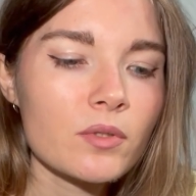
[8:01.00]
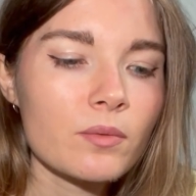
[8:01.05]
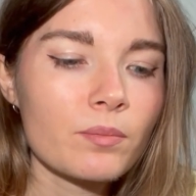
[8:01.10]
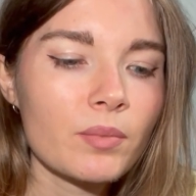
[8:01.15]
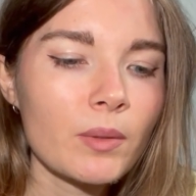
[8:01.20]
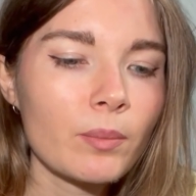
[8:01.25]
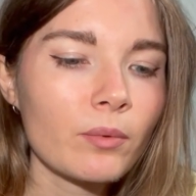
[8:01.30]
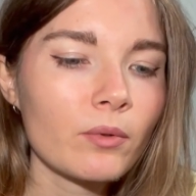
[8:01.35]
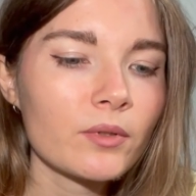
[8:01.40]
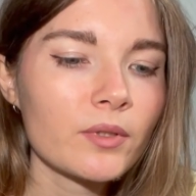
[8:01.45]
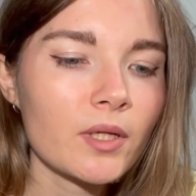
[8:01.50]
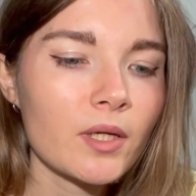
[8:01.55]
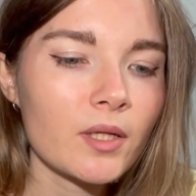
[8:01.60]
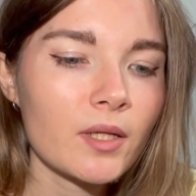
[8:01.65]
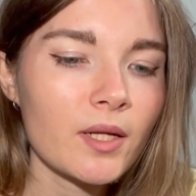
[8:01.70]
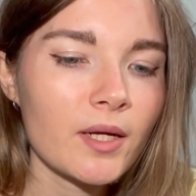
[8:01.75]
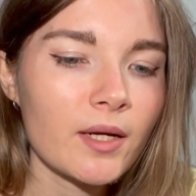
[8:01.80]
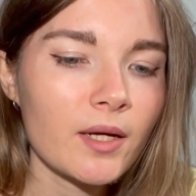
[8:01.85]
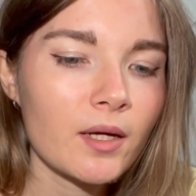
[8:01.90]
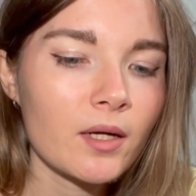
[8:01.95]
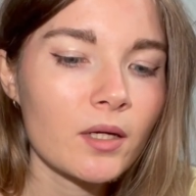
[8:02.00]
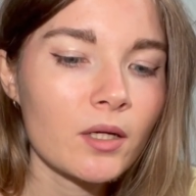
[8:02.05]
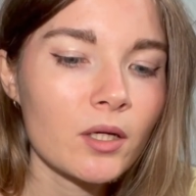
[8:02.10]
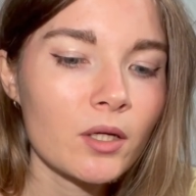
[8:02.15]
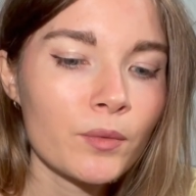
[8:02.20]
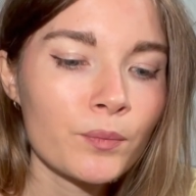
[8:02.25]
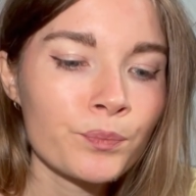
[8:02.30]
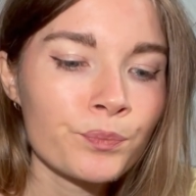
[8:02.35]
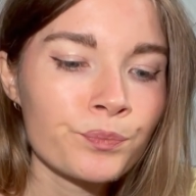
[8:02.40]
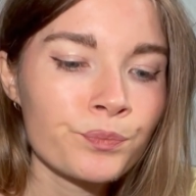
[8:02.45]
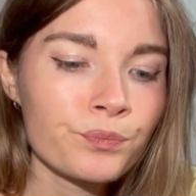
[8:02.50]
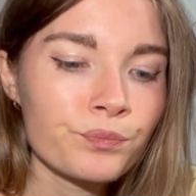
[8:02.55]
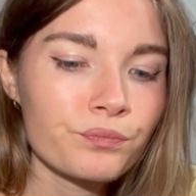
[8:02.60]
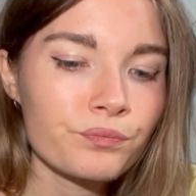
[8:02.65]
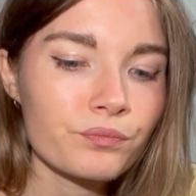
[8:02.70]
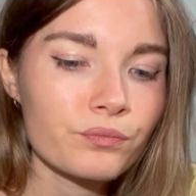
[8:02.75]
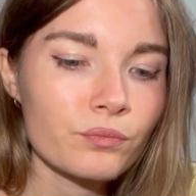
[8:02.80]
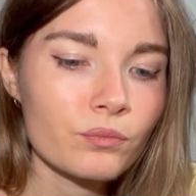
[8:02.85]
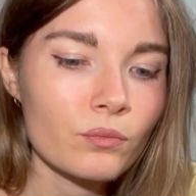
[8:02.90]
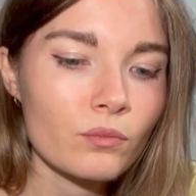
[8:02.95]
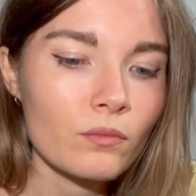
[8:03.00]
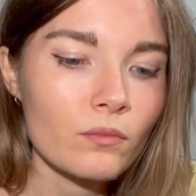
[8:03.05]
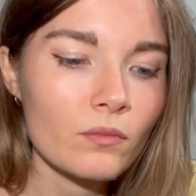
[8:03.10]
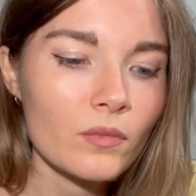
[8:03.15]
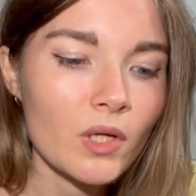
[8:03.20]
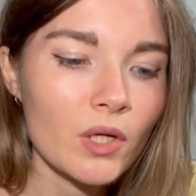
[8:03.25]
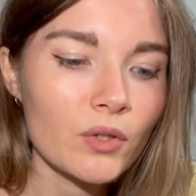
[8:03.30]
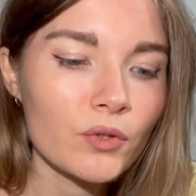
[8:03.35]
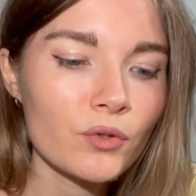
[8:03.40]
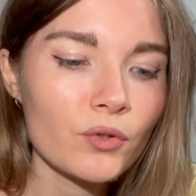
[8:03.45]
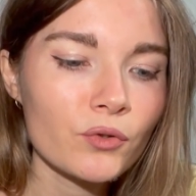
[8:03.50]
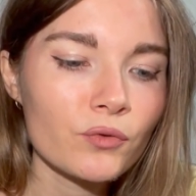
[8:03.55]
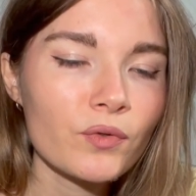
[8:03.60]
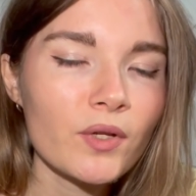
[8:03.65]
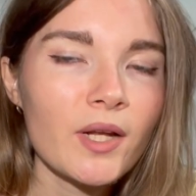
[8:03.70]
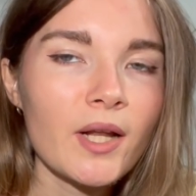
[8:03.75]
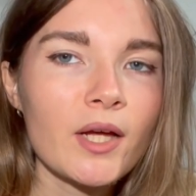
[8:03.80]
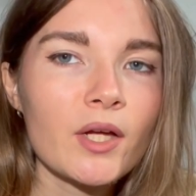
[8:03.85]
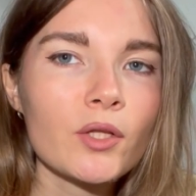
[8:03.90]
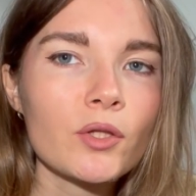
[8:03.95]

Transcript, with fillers: people that like don't really like